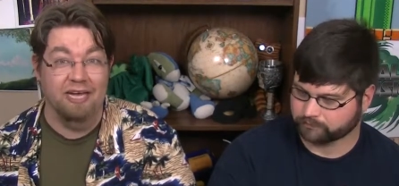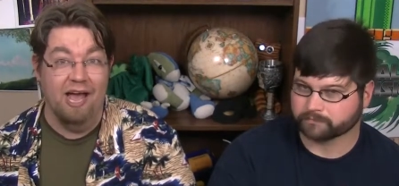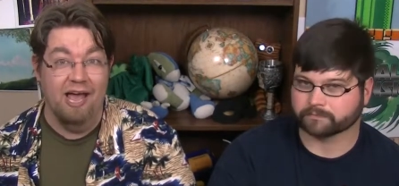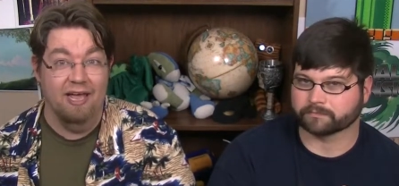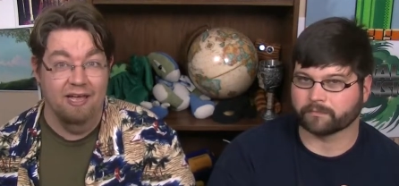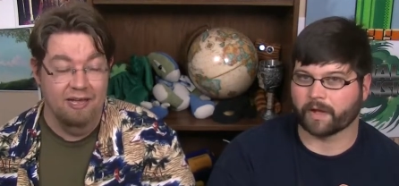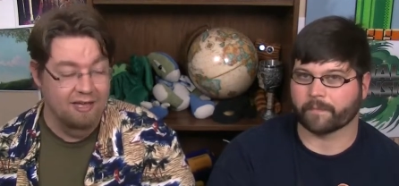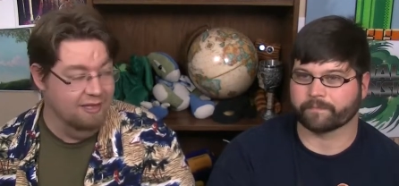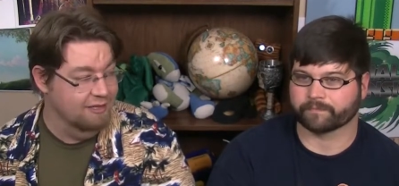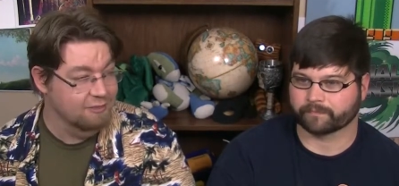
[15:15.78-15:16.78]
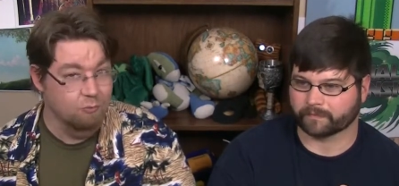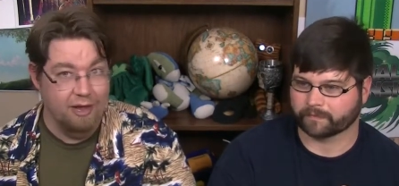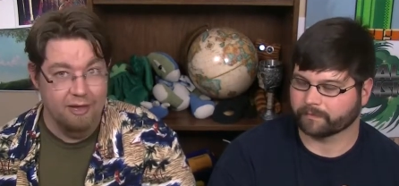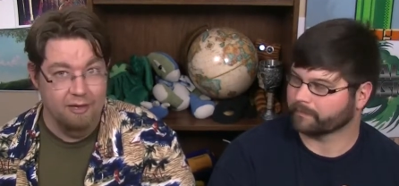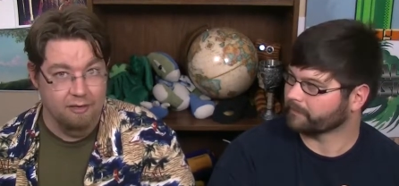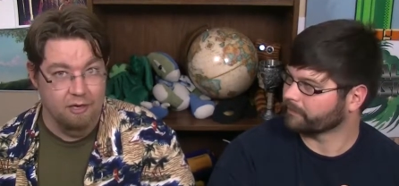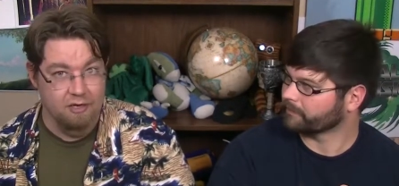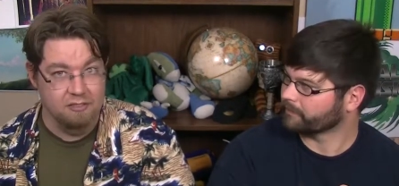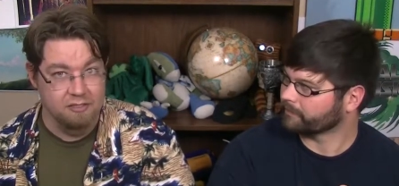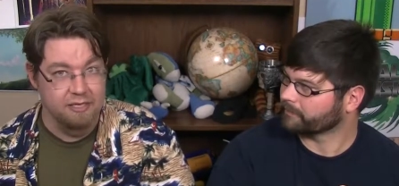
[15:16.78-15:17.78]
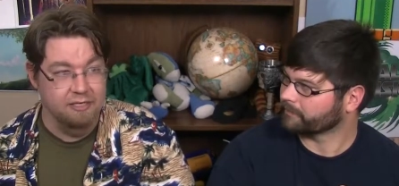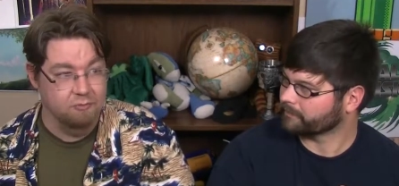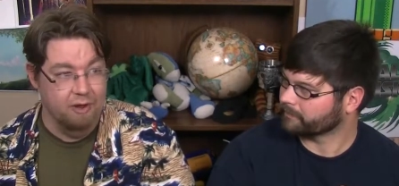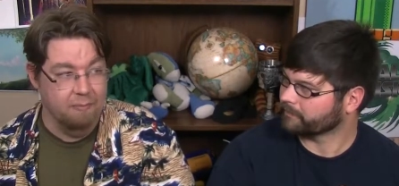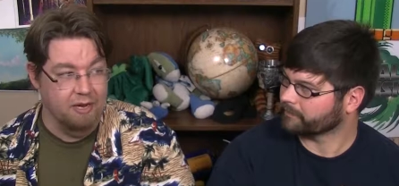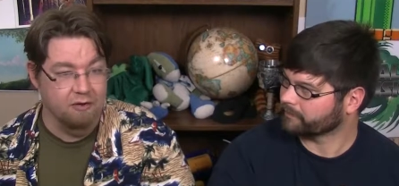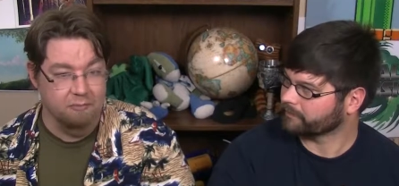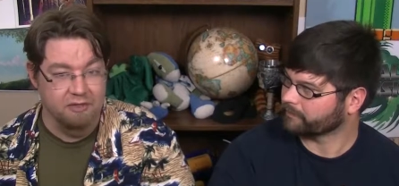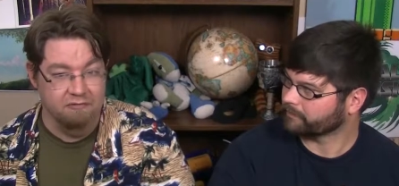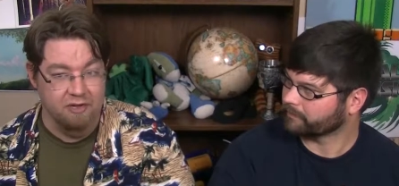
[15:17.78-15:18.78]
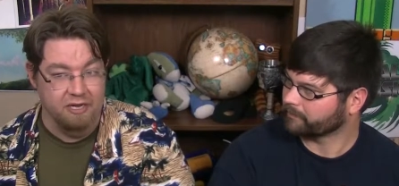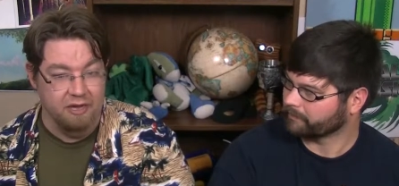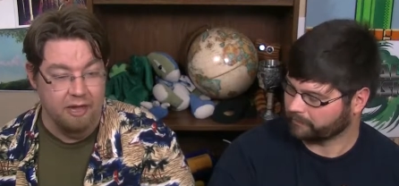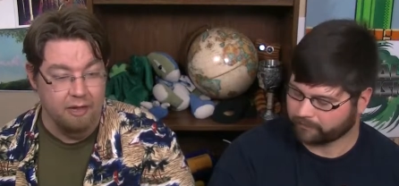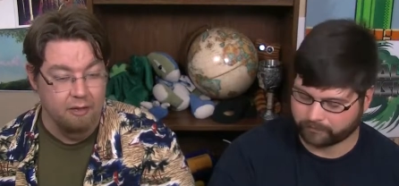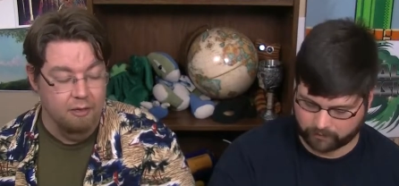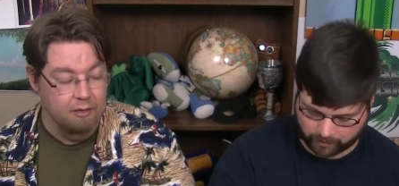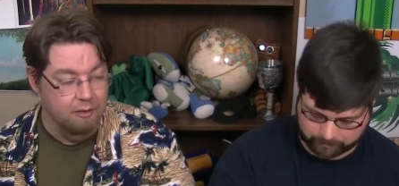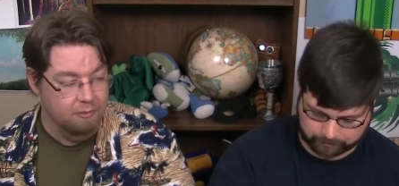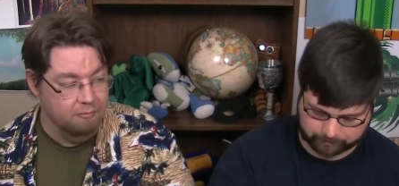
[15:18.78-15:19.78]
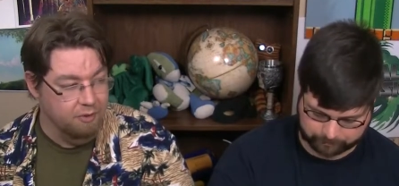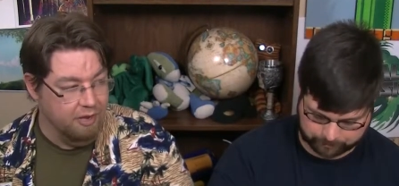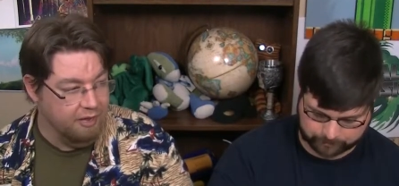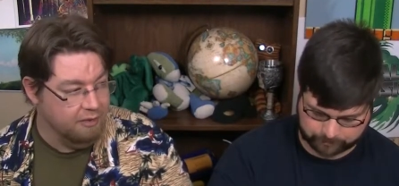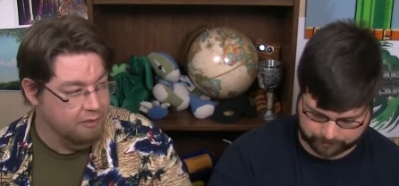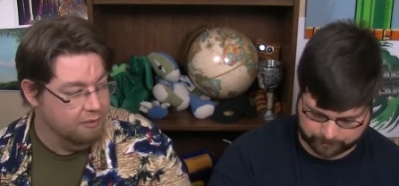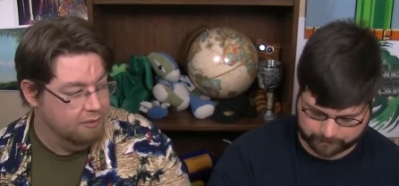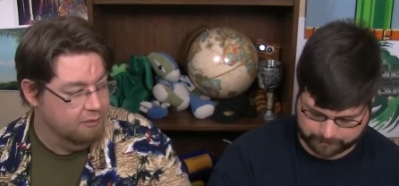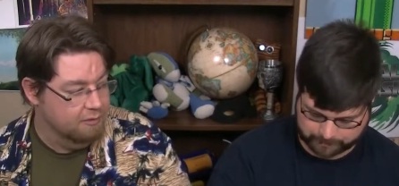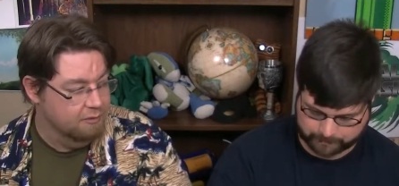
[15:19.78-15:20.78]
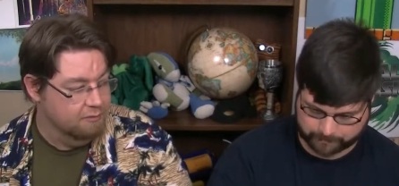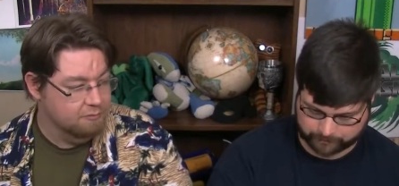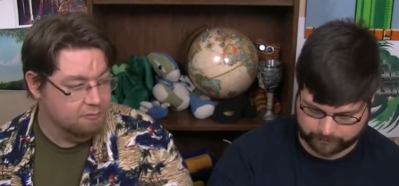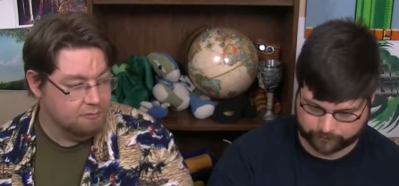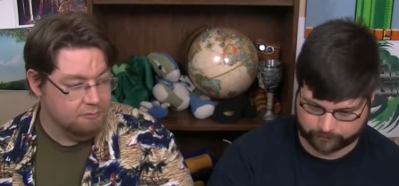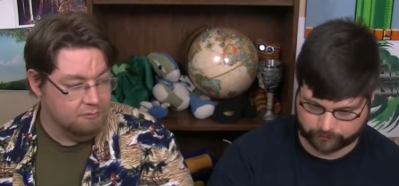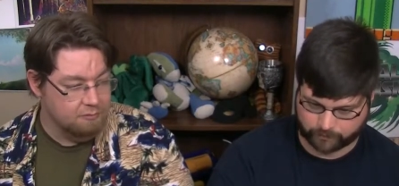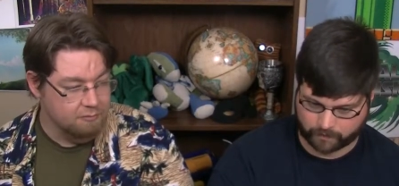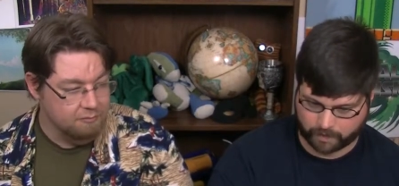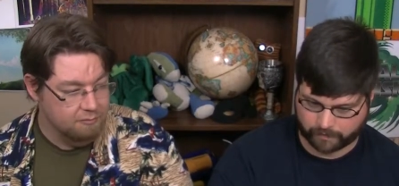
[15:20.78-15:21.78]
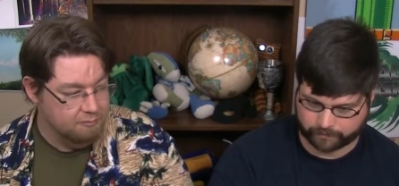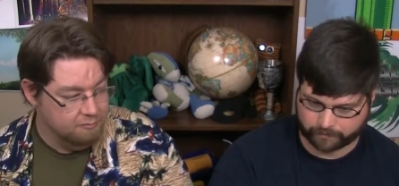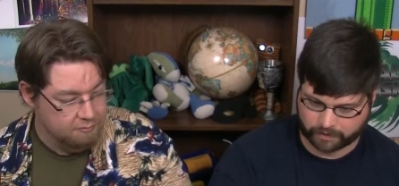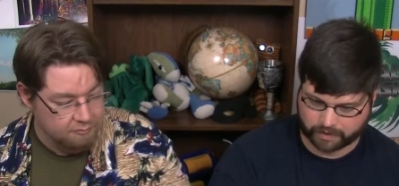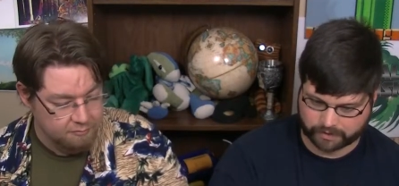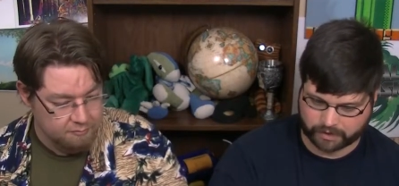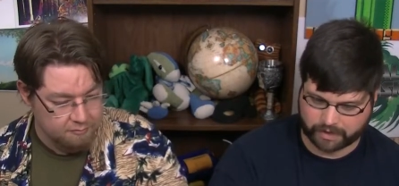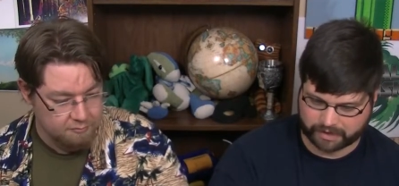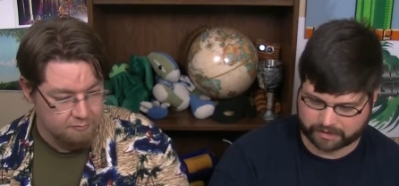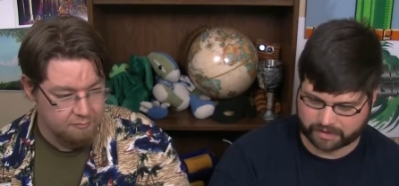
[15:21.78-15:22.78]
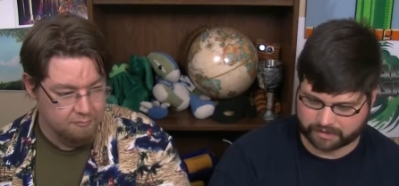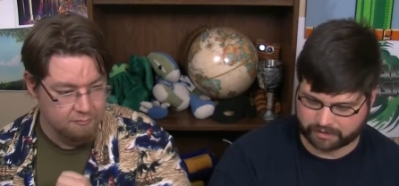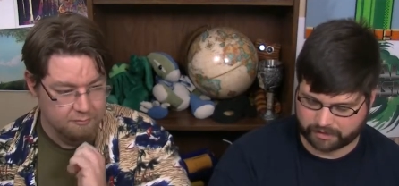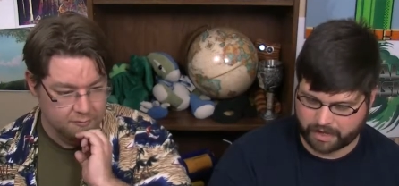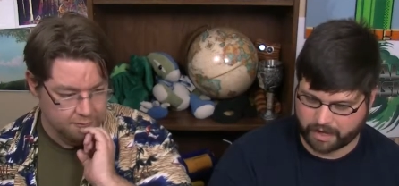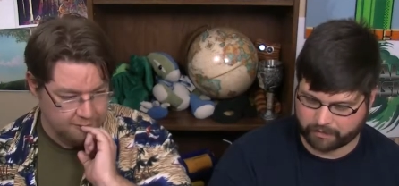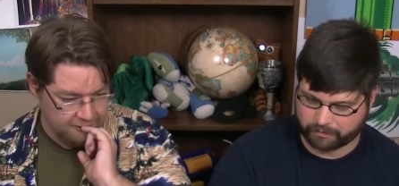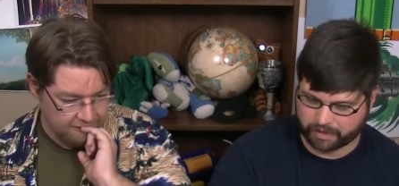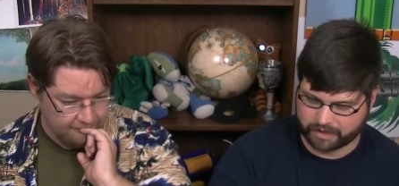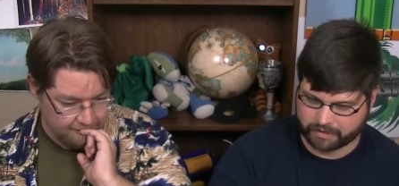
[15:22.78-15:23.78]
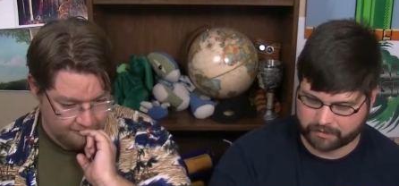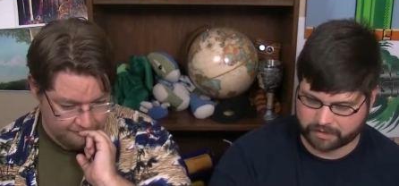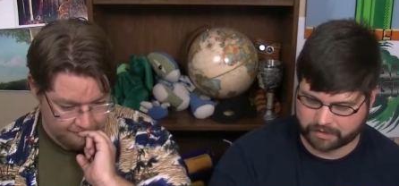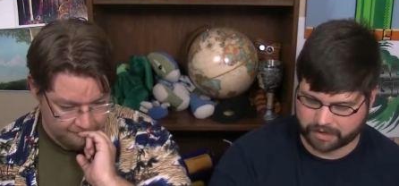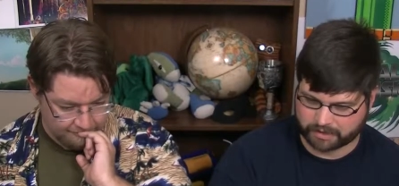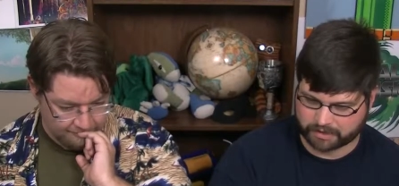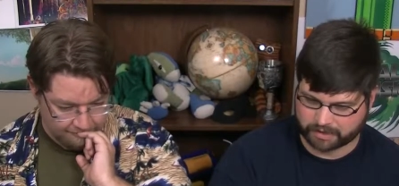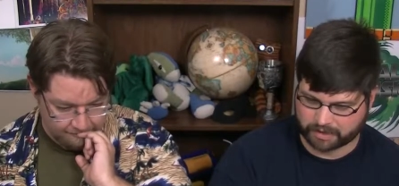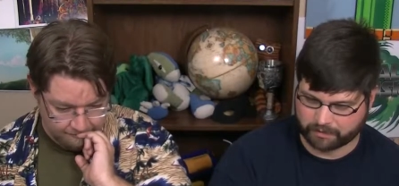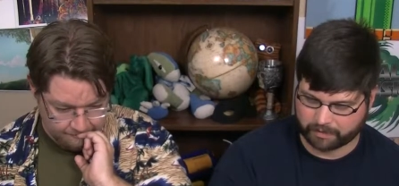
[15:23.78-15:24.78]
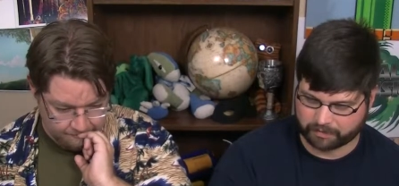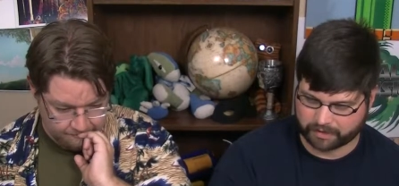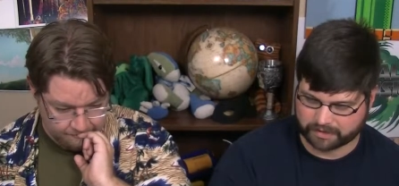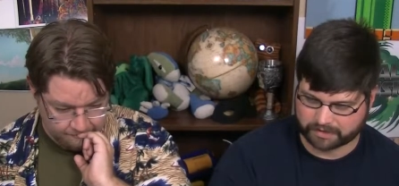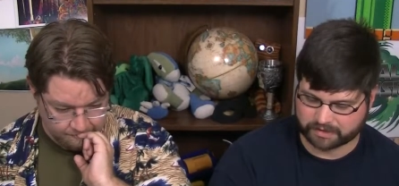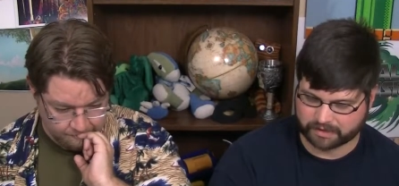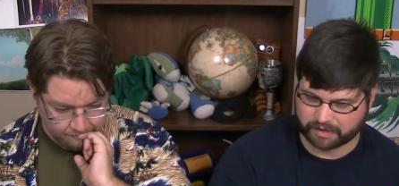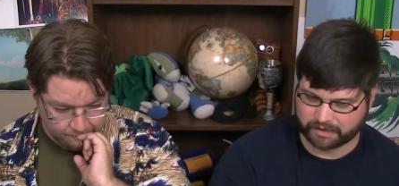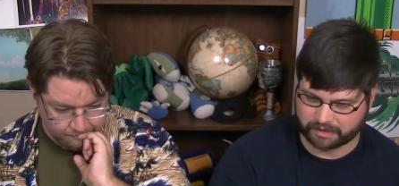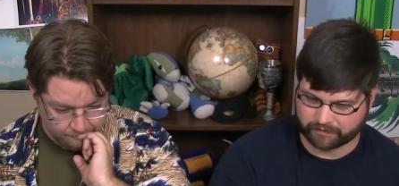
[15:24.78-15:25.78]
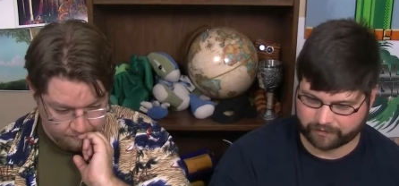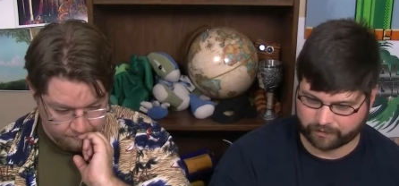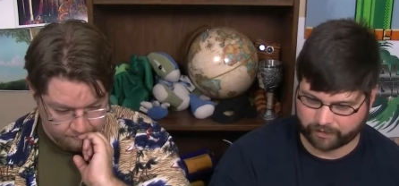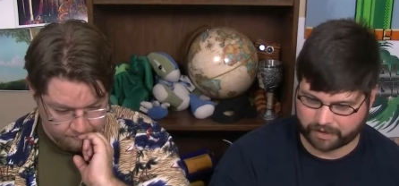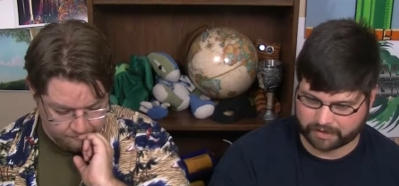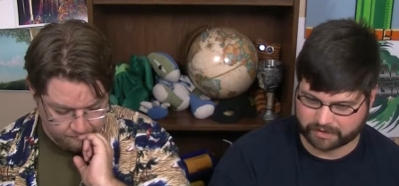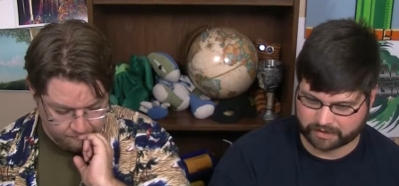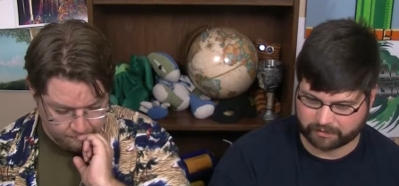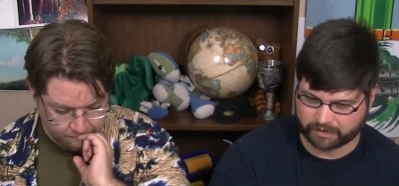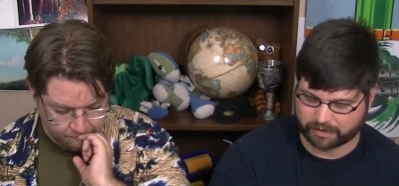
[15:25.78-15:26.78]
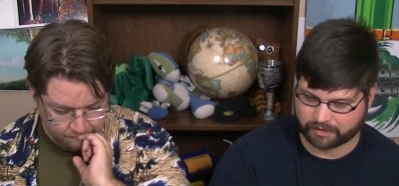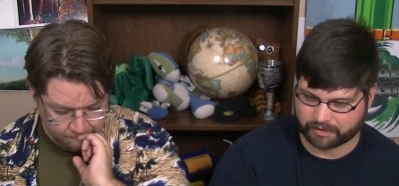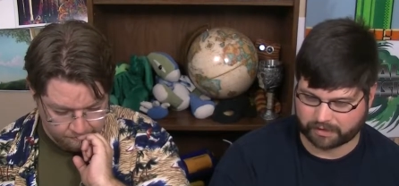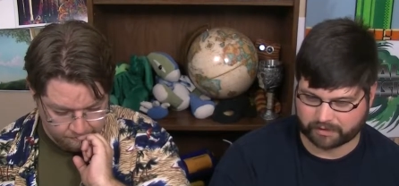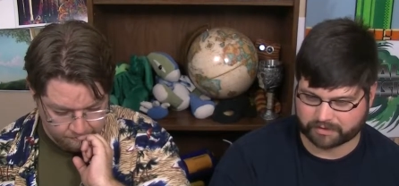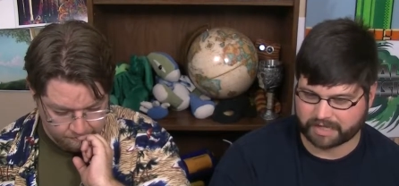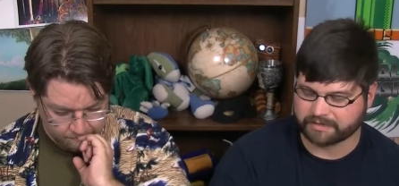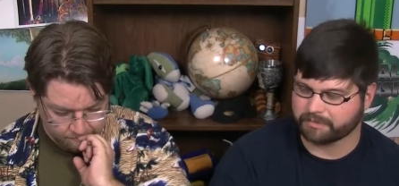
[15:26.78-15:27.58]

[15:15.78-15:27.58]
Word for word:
Speaker 1: guy. Yeah. It's way and honestly, it is way better to be the funny guy. Yeah. But.
Speaker 2: Yeah. So it, it, yeah, body image tends to come up in slightly different ways. I mean, there's less